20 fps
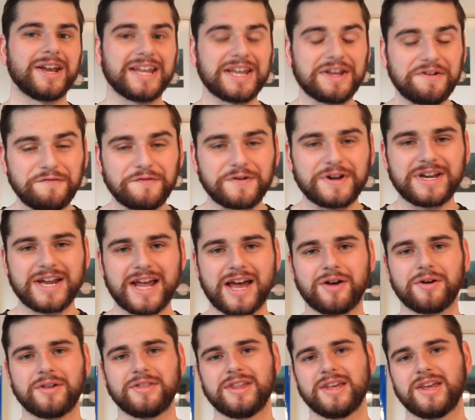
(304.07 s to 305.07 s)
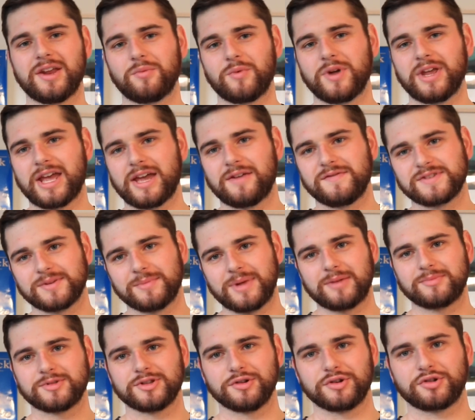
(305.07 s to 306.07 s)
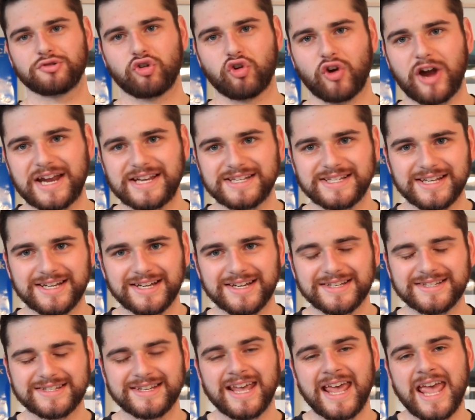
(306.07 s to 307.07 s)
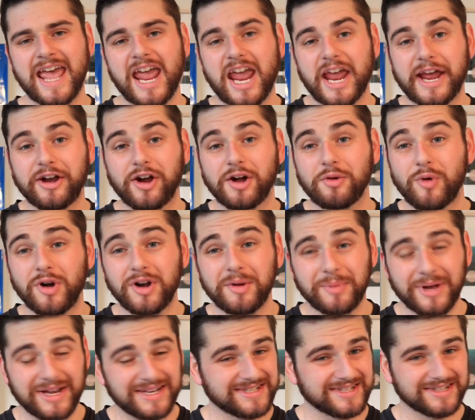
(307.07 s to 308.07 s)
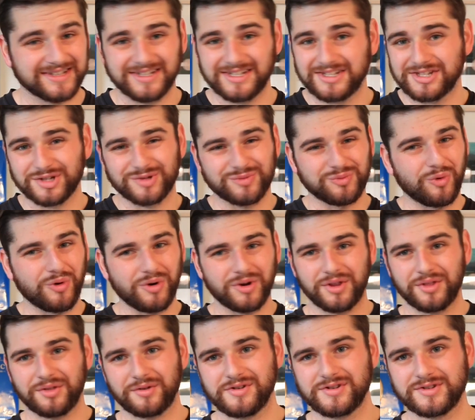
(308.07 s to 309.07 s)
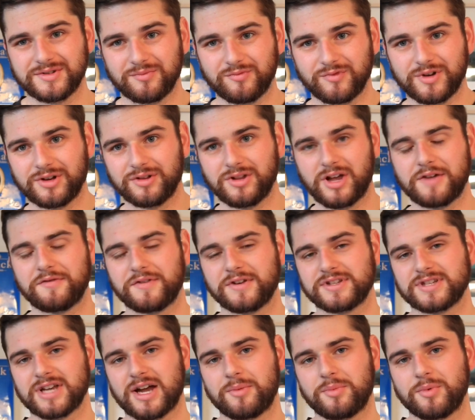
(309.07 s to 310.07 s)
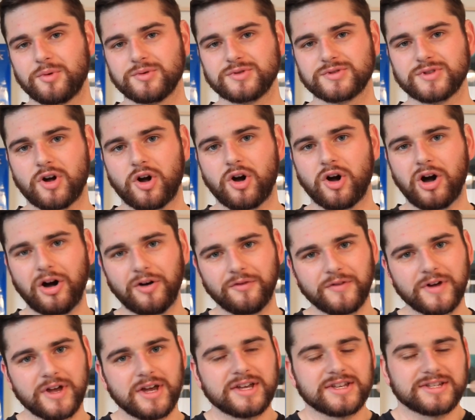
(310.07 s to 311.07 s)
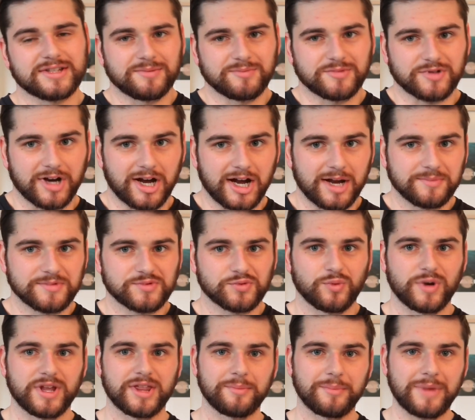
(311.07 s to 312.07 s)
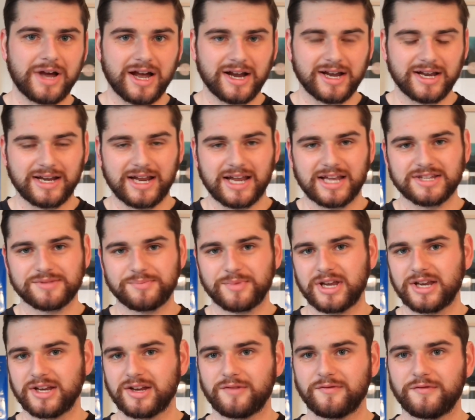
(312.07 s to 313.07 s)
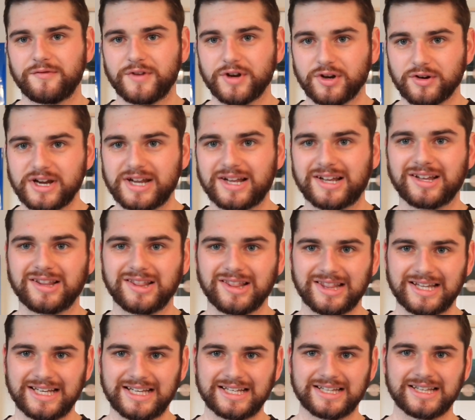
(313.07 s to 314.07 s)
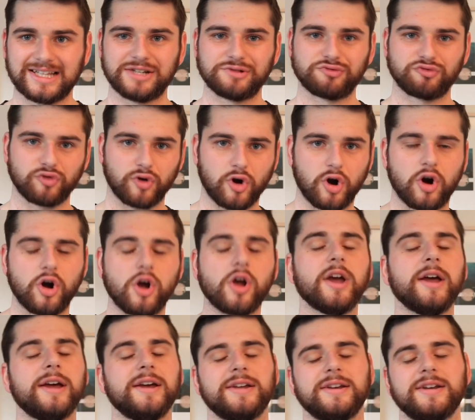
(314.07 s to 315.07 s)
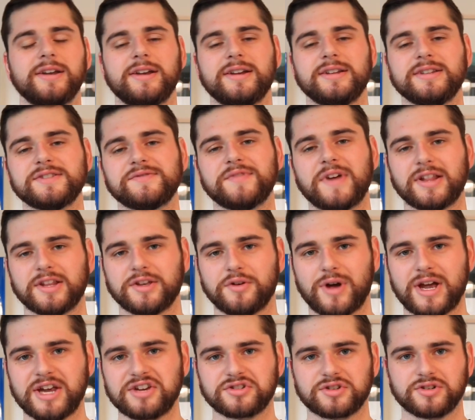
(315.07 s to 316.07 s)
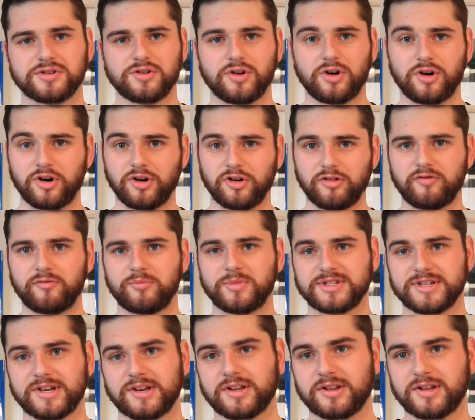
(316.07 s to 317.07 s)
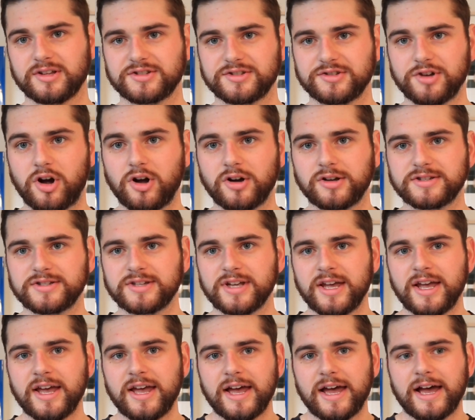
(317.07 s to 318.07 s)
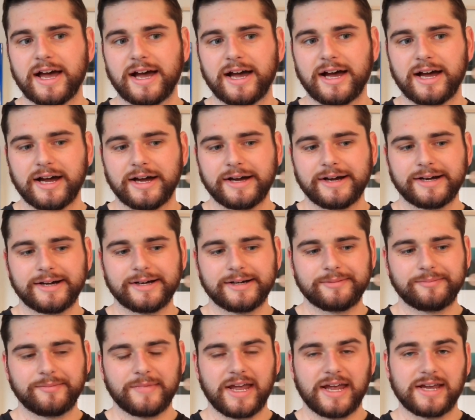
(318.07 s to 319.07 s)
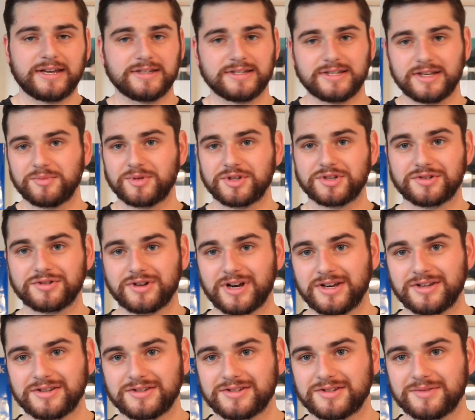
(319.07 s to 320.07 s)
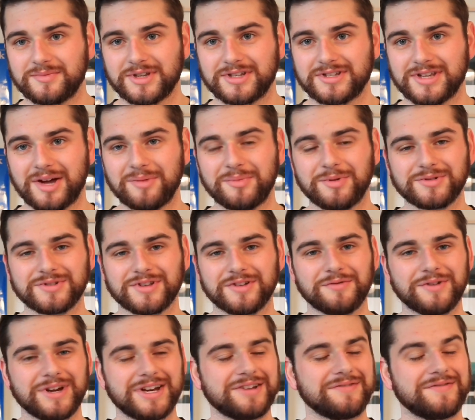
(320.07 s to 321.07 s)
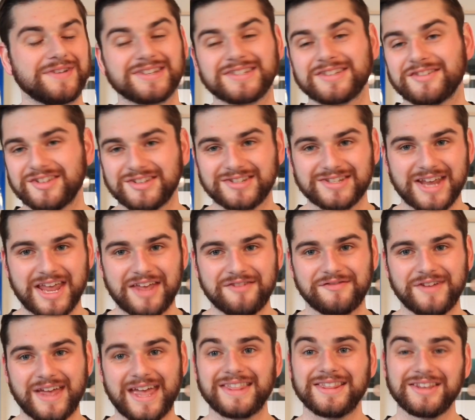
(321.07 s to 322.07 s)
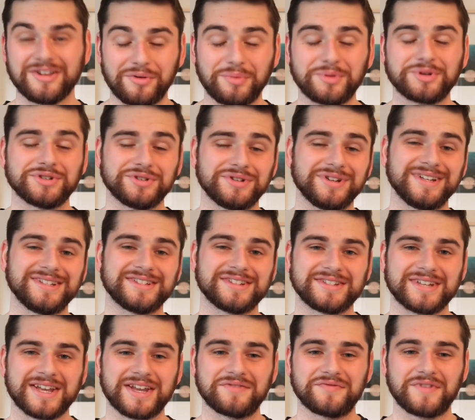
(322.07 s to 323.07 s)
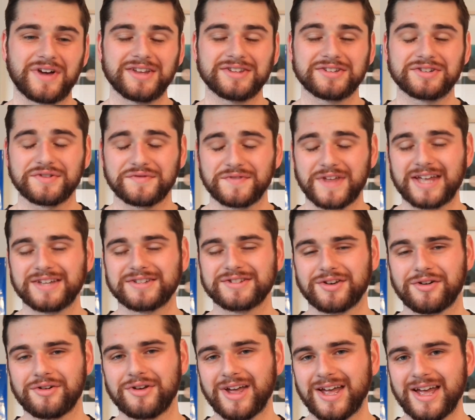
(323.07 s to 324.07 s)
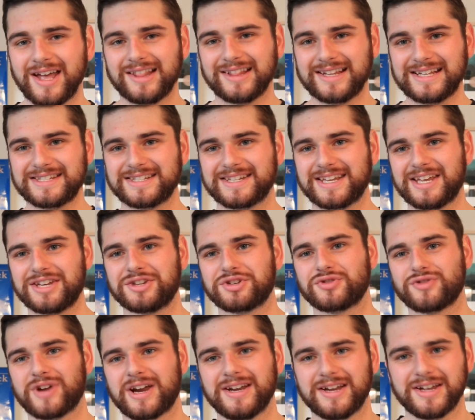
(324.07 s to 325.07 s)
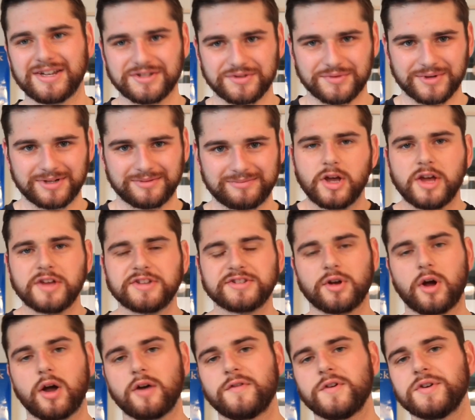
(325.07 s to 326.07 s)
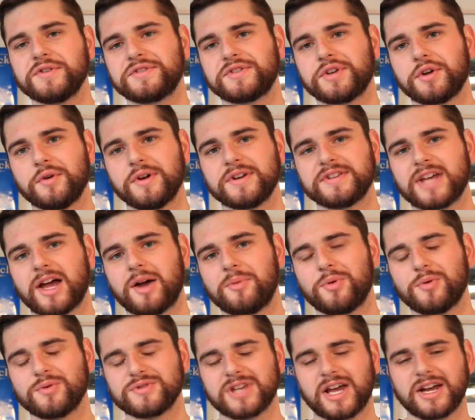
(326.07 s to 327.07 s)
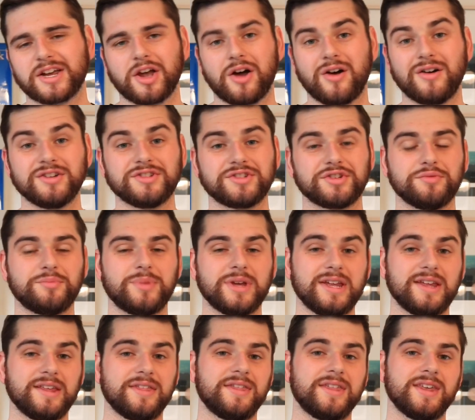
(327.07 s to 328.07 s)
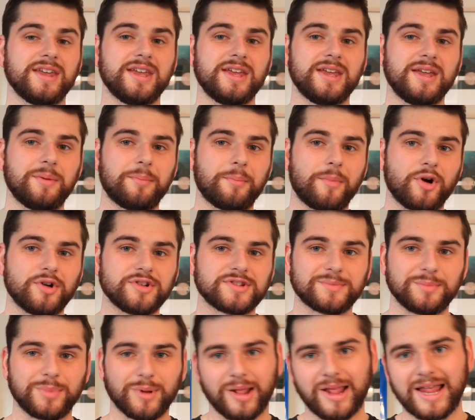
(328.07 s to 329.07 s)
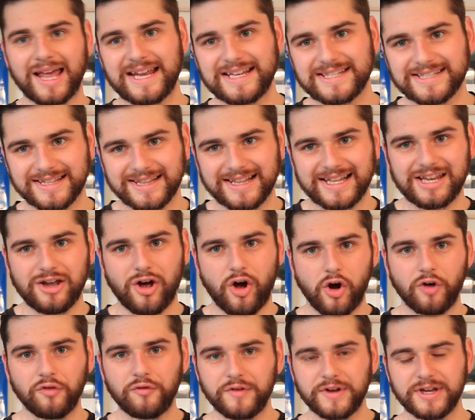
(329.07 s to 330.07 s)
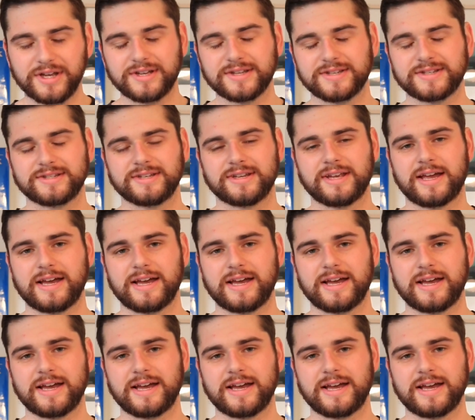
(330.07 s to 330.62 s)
every now and then we have some absolute craziness, and I want to basically just walk you through some real life examples of some times where the market has been very clearly wrong in its valuation of particular stocks, and demonstrate some examples of when investors have had the opportunity to take advantage of that. So let's get straight into it. So our first two examples are going to be the most blatantly obvious